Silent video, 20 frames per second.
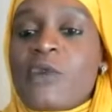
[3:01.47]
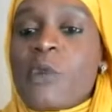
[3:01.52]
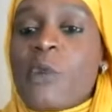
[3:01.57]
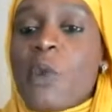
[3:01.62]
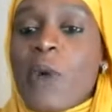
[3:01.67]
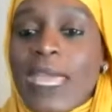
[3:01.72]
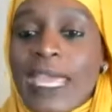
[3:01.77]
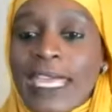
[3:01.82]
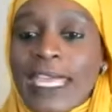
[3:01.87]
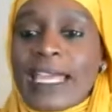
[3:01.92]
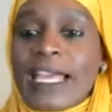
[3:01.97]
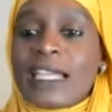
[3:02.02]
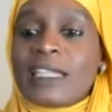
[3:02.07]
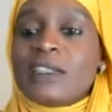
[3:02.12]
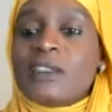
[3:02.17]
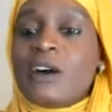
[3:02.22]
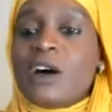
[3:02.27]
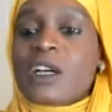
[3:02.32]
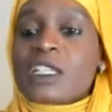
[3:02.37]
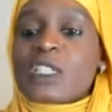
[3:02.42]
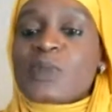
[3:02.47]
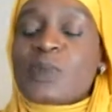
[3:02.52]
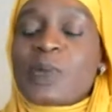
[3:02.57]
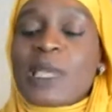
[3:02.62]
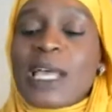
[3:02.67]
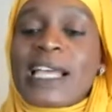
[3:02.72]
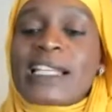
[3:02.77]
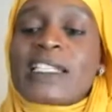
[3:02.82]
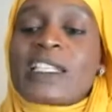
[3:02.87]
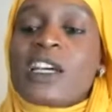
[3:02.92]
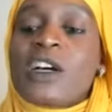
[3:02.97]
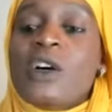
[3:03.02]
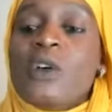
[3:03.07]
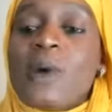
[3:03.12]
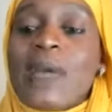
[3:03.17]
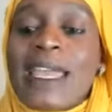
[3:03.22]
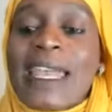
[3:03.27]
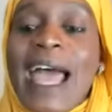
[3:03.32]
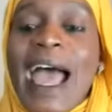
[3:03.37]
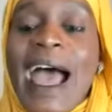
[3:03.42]
weight loss plateau
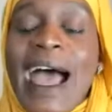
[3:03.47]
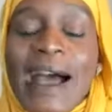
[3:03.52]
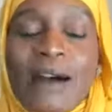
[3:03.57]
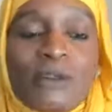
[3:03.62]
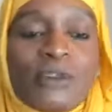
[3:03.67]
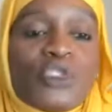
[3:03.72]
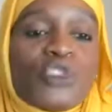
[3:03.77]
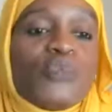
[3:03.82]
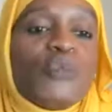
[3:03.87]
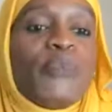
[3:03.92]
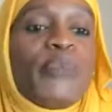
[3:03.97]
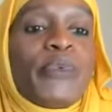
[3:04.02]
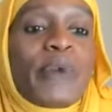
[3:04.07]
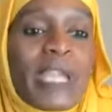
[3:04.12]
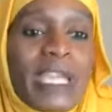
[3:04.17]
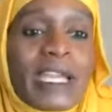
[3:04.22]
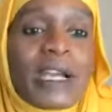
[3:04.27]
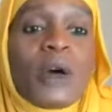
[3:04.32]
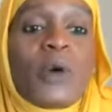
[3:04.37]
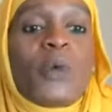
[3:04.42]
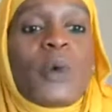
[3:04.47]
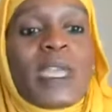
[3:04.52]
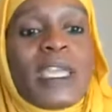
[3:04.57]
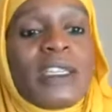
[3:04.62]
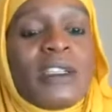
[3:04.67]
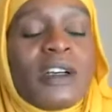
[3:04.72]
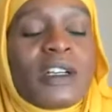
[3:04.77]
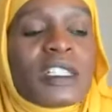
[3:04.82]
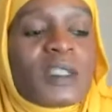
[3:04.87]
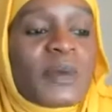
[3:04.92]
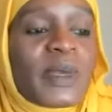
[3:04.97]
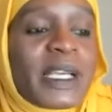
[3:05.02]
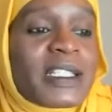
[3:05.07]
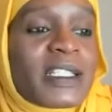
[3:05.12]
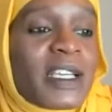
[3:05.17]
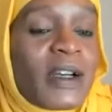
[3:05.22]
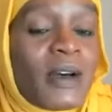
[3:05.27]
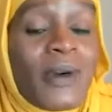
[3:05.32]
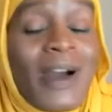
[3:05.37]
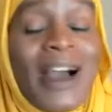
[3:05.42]
and how to break a weight loss
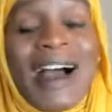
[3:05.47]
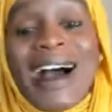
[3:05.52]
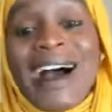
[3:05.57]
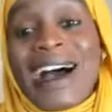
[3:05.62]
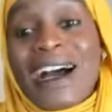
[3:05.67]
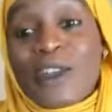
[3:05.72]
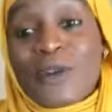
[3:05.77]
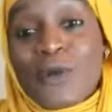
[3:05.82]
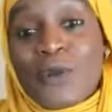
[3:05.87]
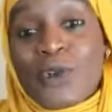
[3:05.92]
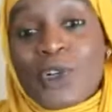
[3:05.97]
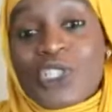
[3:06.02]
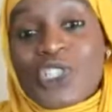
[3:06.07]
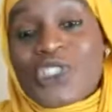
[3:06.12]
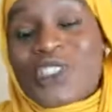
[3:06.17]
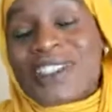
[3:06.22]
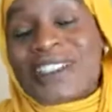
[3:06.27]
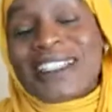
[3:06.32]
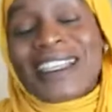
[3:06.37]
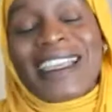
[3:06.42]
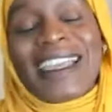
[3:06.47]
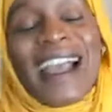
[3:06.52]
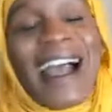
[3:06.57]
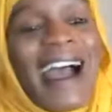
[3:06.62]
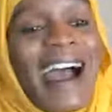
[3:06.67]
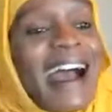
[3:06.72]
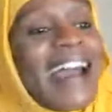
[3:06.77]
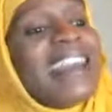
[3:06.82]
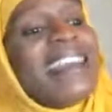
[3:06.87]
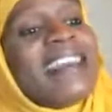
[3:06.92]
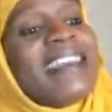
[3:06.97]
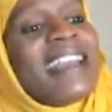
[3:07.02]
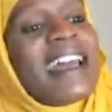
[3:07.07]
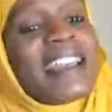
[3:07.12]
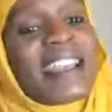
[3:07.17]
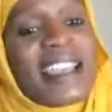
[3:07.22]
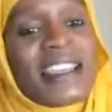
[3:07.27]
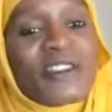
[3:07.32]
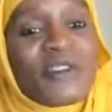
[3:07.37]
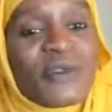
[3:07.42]
plateau? Unfortunately, I cannot
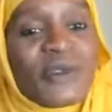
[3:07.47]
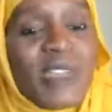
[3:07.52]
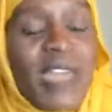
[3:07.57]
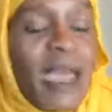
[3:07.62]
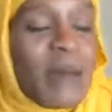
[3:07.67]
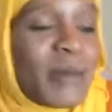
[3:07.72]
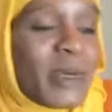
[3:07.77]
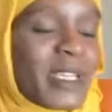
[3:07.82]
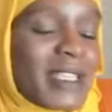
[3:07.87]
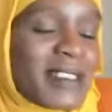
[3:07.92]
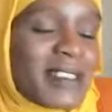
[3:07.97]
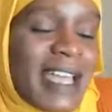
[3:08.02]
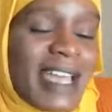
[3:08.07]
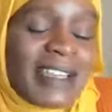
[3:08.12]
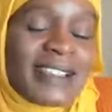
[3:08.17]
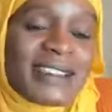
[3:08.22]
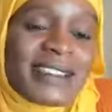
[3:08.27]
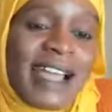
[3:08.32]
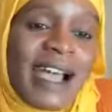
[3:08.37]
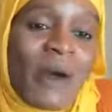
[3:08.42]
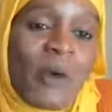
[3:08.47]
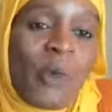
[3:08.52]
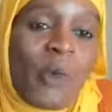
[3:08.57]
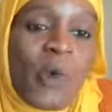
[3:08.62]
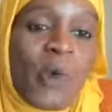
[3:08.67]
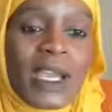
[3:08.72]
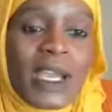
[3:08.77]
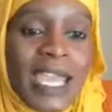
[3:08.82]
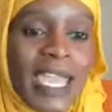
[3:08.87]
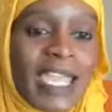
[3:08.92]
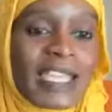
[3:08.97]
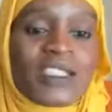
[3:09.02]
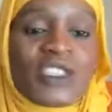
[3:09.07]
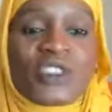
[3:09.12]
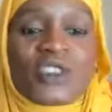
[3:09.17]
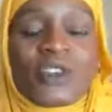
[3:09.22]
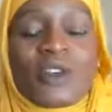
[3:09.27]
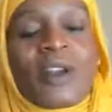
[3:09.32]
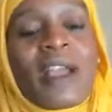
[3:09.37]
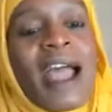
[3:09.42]
answer that because that is not one
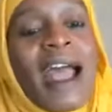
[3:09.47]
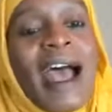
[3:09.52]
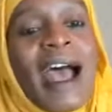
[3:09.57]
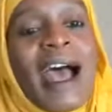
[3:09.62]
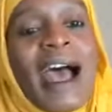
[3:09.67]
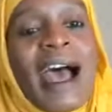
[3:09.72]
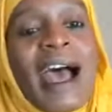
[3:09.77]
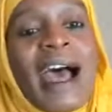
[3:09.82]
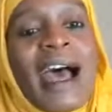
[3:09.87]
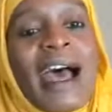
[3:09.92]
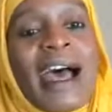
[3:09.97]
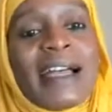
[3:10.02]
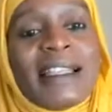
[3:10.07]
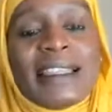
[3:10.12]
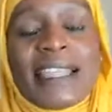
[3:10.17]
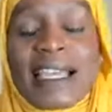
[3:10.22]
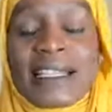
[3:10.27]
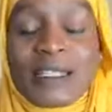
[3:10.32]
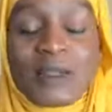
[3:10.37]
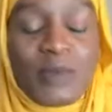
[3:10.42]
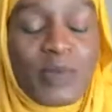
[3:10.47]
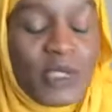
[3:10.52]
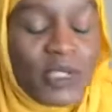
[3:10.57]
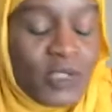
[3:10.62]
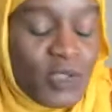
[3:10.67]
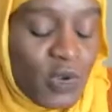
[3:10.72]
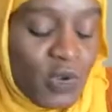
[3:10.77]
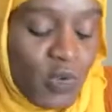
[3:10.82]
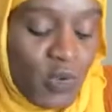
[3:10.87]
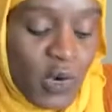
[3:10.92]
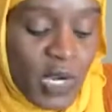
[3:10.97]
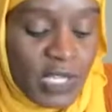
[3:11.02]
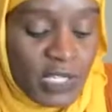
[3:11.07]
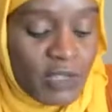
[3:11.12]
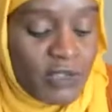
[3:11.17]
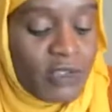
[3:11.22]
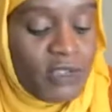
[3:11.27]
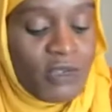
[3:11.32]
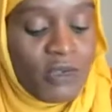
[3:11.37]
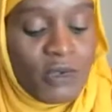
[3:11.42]
answer. That depends on what
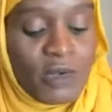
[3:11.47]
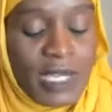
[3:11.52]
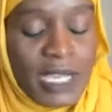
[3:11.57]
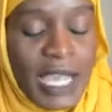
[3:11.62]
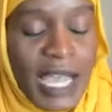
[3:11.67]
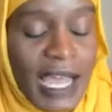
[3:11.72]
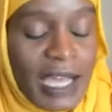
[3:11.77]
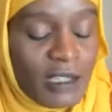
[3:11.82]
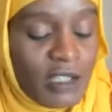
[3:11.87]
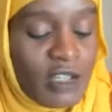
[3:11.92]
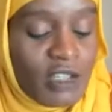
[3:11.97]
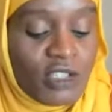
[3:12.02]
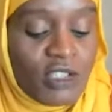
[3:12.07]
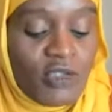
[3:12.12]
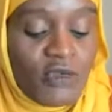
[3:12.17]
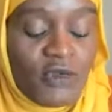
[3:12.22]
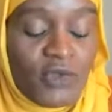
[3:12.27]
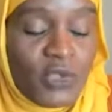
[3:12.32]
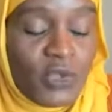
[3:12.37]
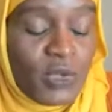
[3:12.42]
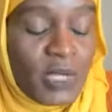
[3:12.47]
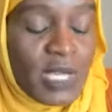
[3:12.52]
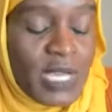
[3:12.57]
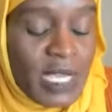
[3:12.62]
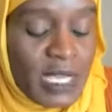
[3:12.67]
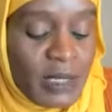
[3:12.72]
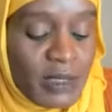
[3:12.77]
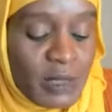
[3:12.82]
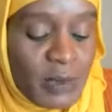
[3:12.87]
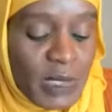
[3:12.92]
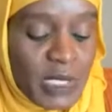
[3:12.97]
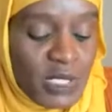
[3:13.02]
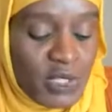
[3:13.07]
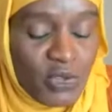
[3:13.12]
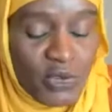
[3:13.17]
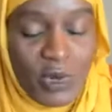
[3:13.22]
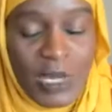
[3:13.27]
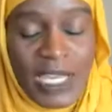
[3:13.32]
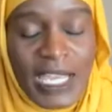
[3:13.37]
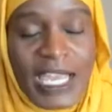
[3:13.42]
you're doing, how long you've been
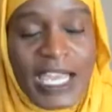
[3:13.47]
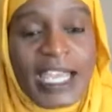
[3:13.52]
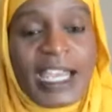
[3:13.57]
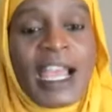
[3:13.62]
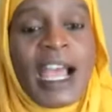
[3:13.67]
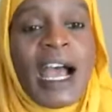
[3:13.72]
doing it,